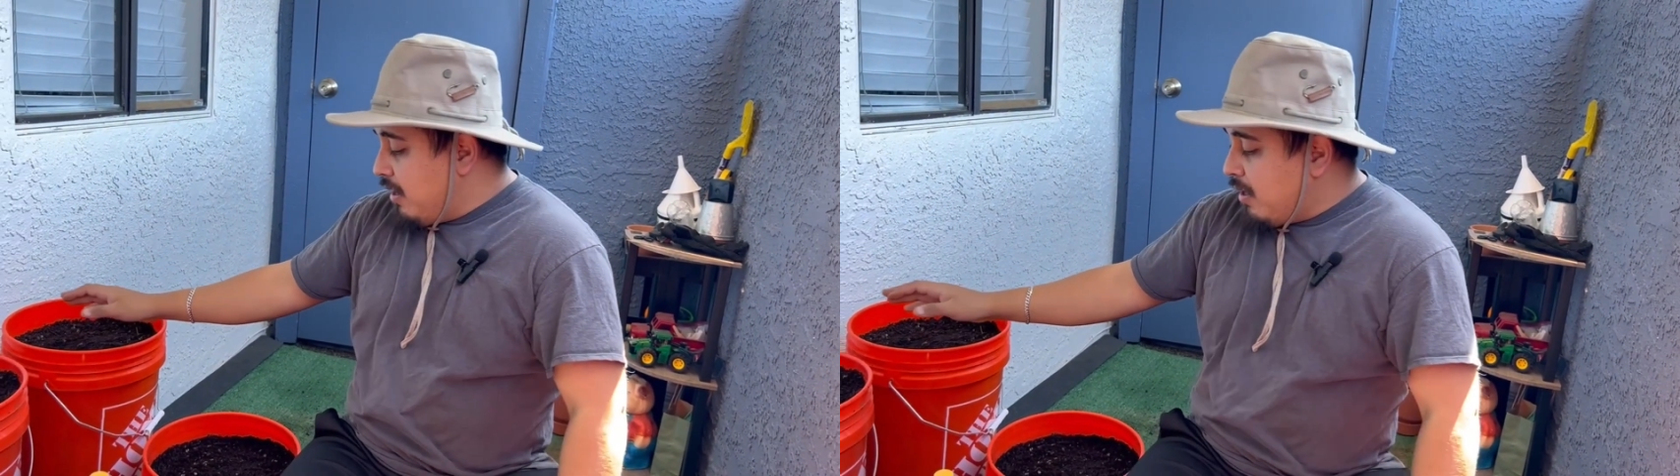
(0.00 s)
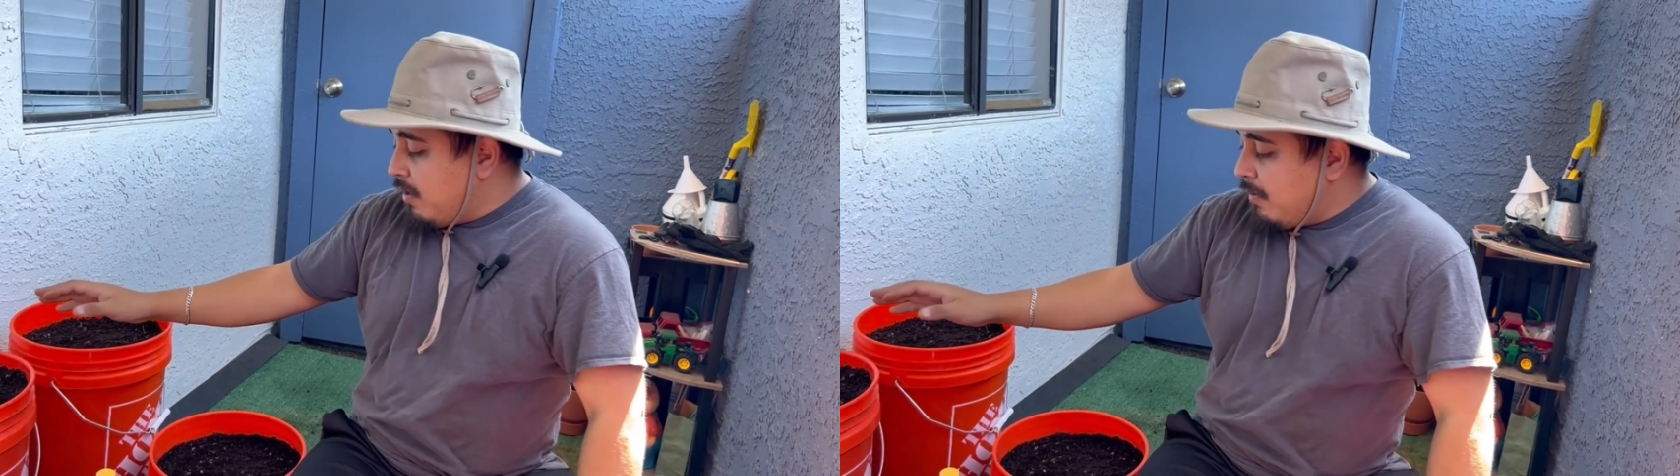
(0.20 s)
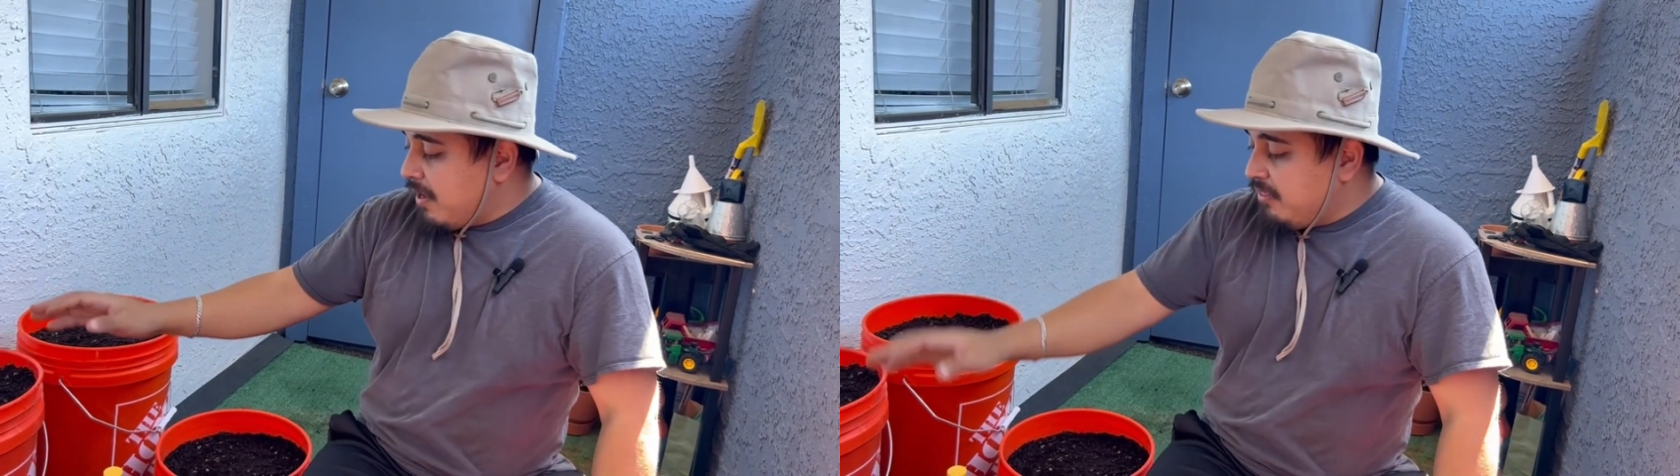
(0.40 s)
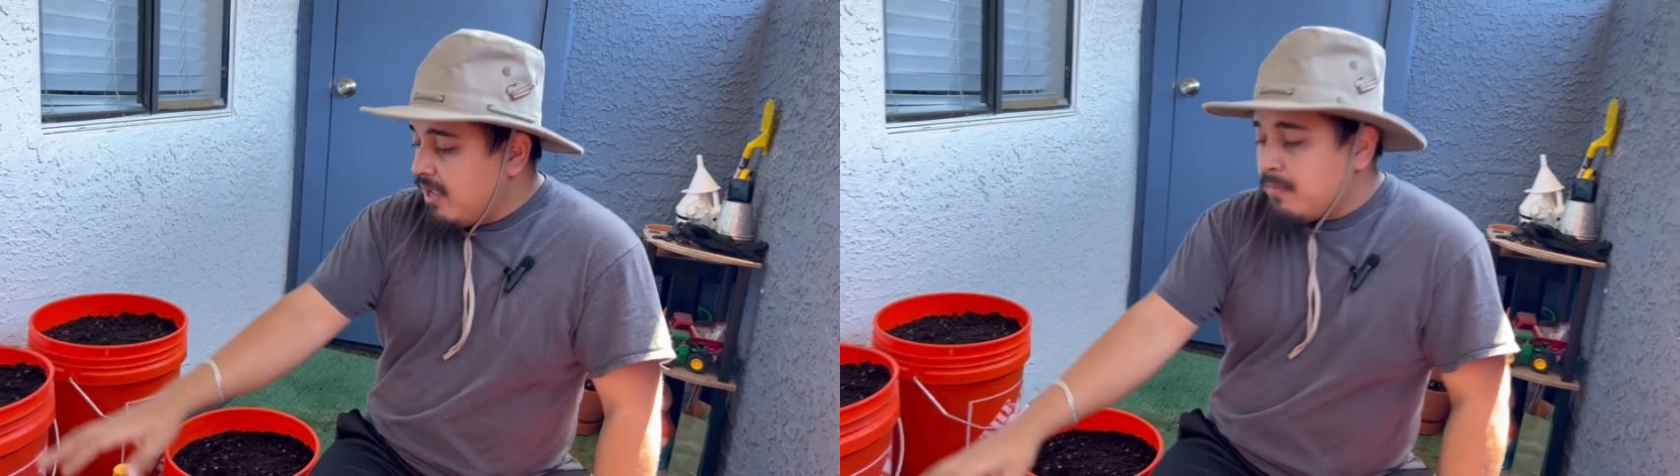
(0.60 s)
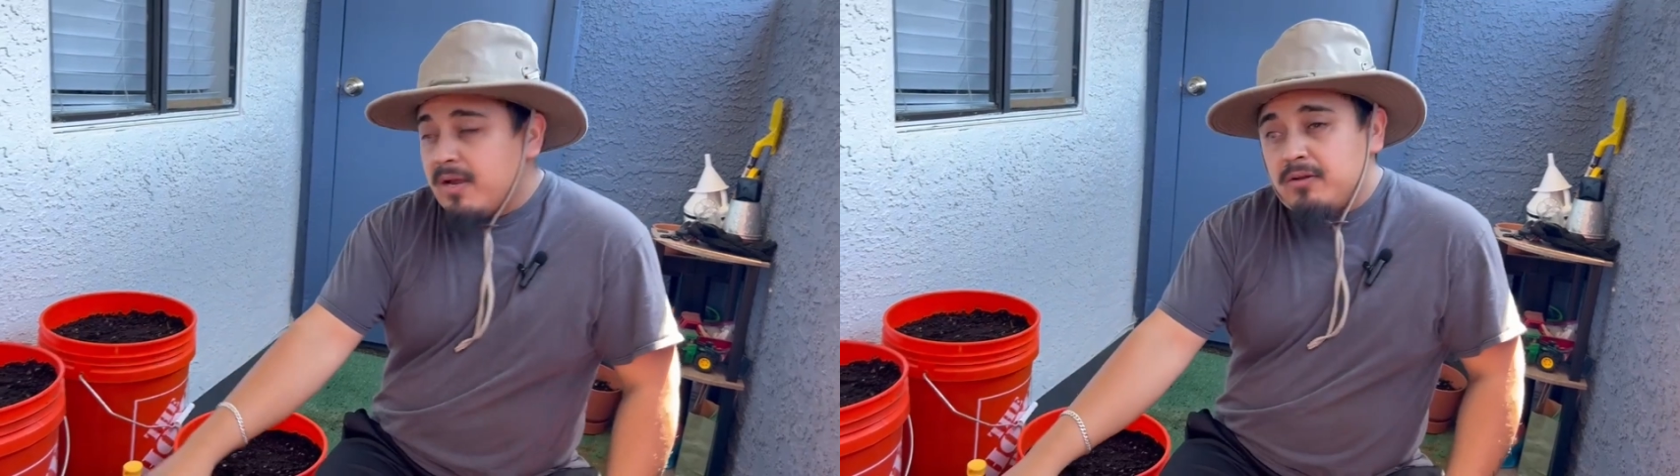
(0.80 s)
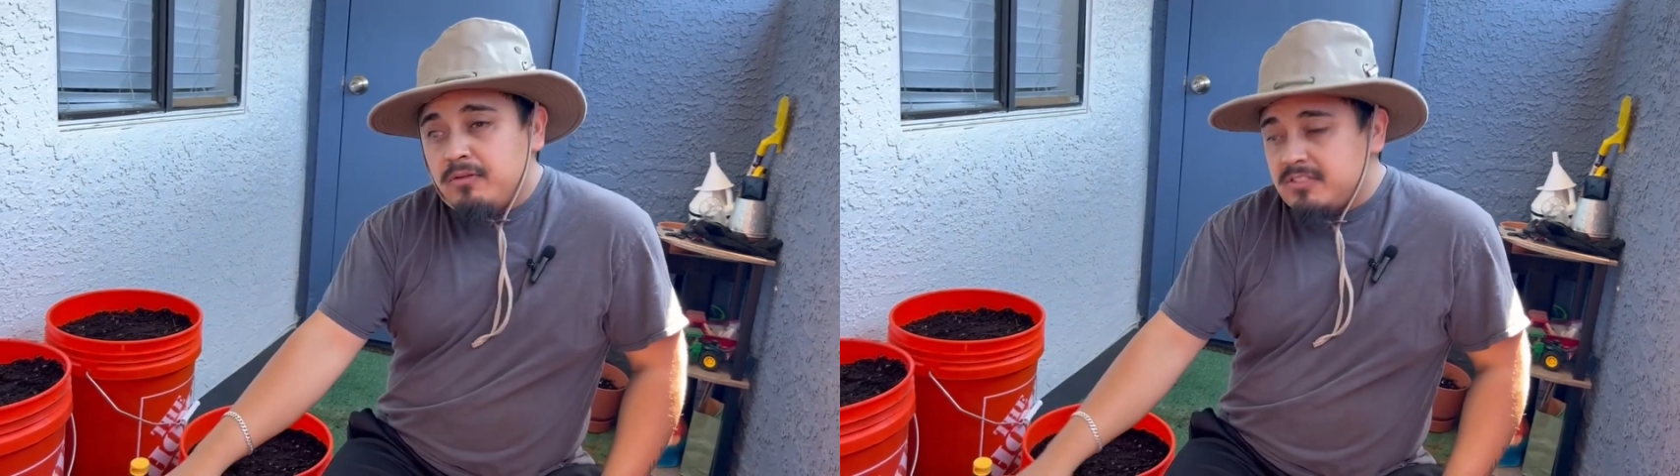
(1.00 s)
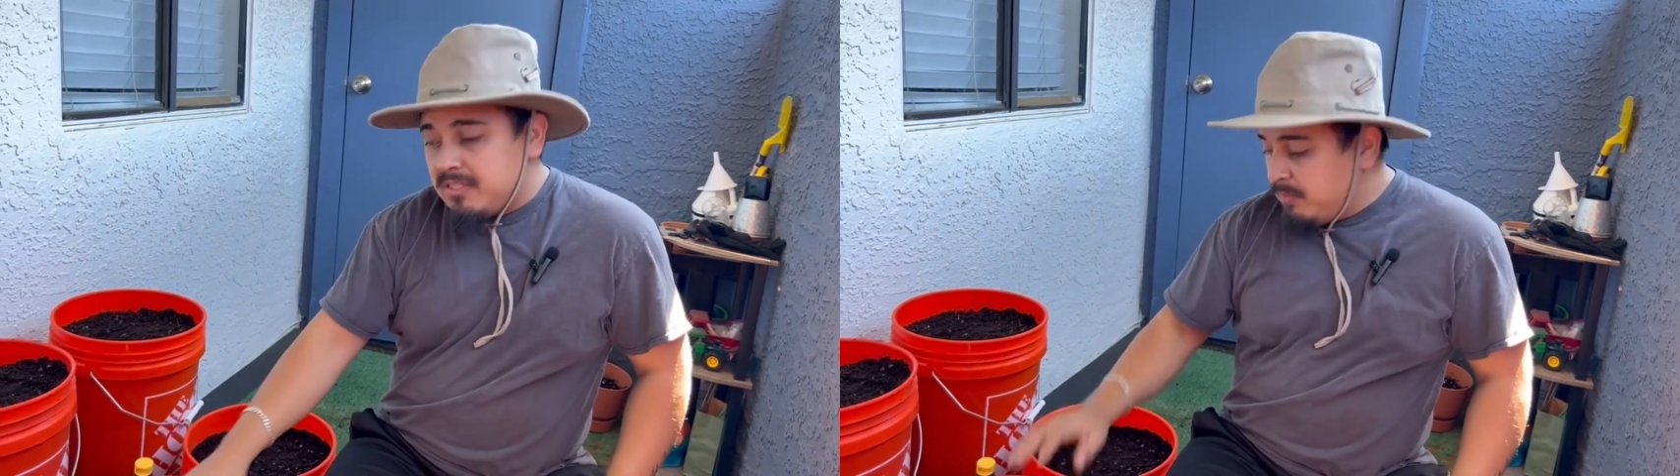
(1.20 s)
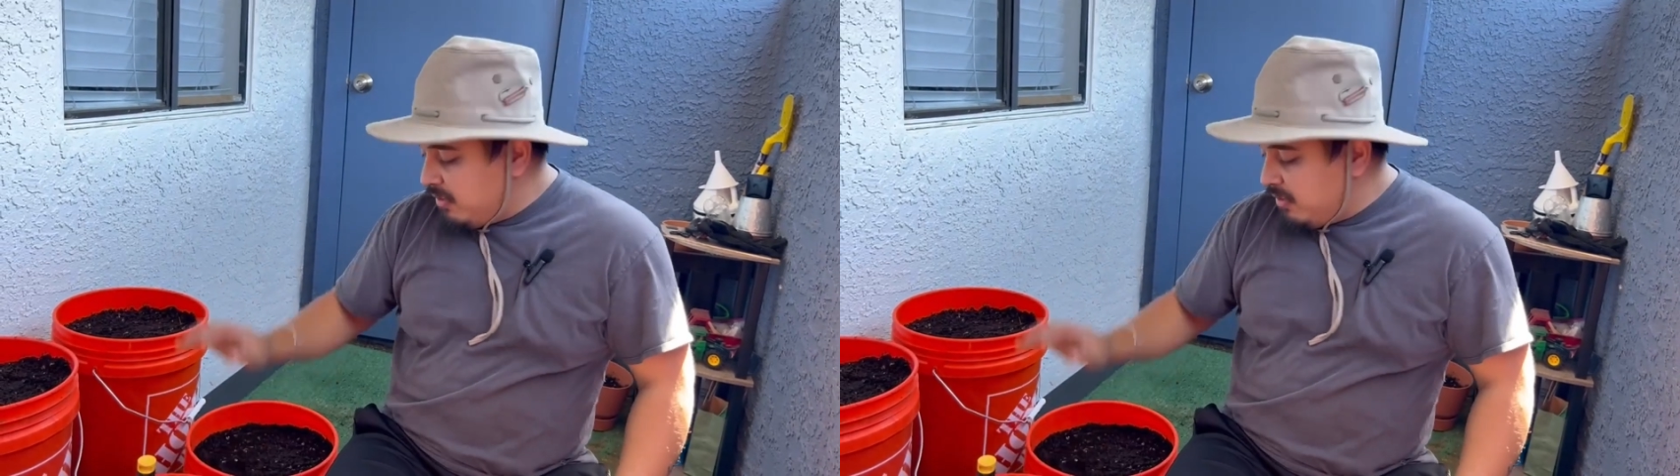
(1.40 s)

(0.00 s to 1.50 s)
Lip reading: I think I might do the same